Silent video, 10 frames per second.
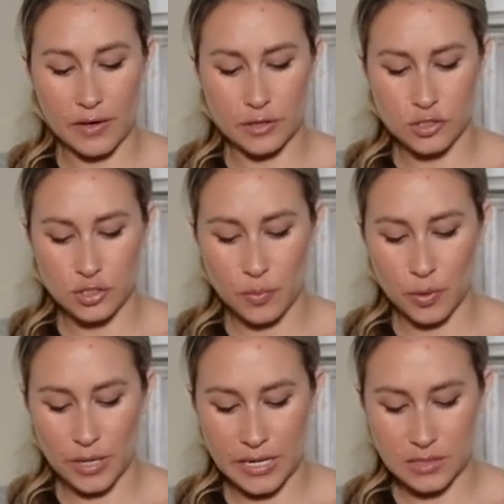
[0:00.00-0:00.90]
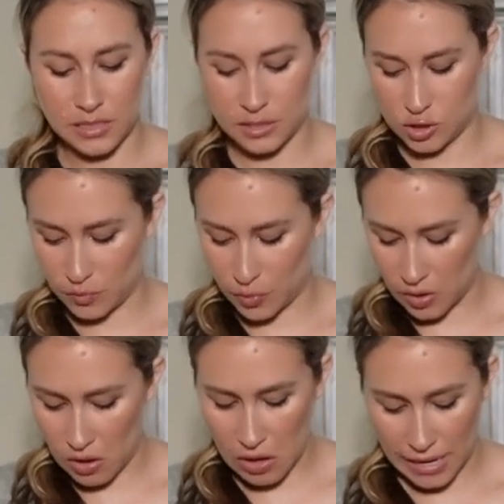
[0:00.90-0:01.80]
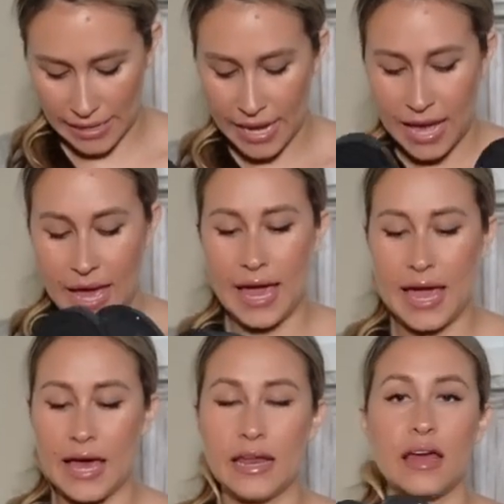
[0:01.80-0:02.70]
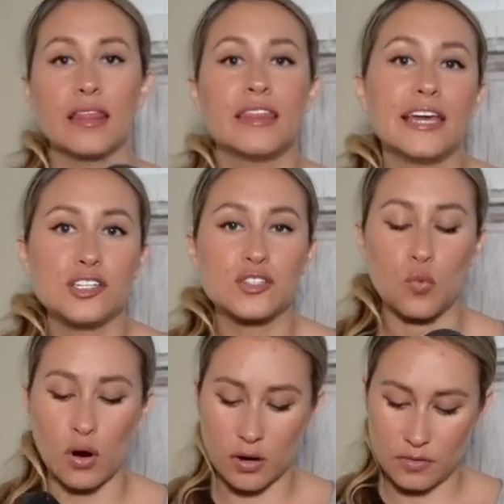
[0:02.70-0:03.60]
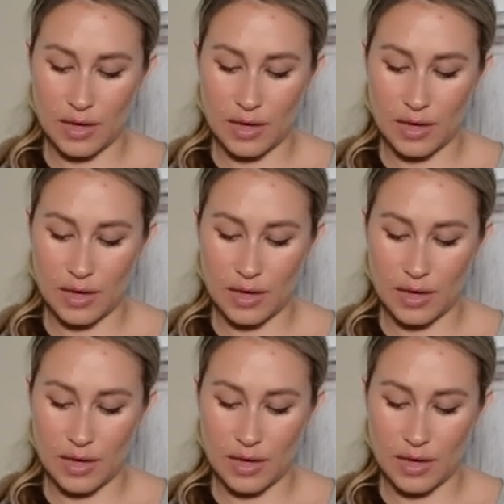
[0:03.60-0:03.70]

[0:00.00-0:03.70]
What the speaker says: They're super easy to put on and they just work.